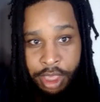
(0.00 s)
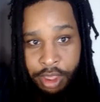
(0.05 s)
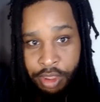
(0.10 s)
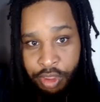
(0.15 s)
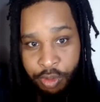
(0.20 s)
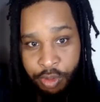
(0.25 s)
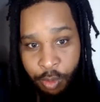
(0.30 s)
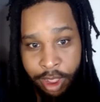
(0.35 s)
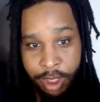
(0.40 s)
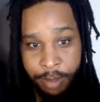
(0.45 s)
He
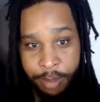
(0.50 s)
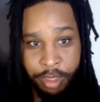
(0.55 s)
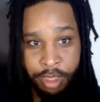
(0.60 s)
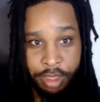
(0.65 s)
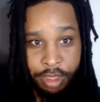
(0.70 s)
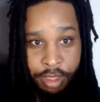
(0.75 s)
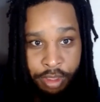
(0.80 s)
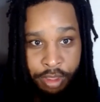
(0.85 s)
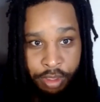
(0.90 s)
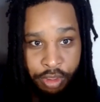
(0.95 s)
swam
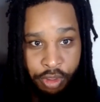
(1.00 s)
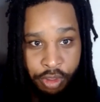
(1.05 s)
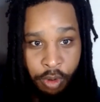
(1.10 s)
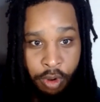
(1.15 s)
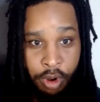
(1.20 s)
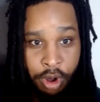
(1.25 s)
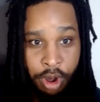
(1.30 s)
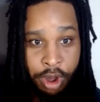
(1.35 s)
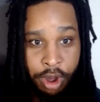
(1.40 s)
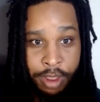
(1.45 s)
to
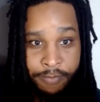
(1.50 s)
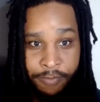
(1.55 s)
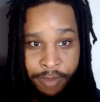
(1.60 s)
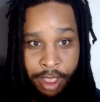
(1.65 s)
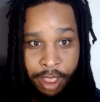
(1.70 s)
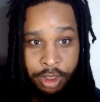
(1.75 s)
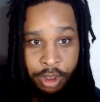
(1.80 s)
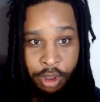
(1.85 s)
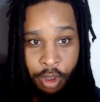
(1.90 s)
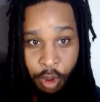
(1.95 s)
shore and
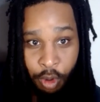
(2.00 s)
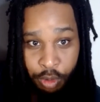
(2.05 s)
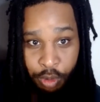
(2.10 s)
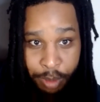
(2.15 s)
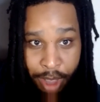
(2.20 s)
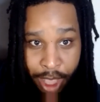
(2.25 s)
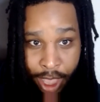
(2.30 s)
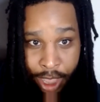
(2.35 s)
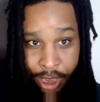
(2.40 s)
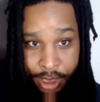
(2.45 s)
found a gold
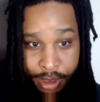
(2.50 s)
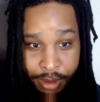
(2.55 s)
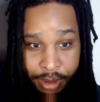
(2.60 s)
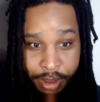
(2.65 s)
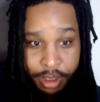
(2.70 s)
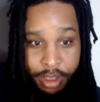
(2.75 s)
mine,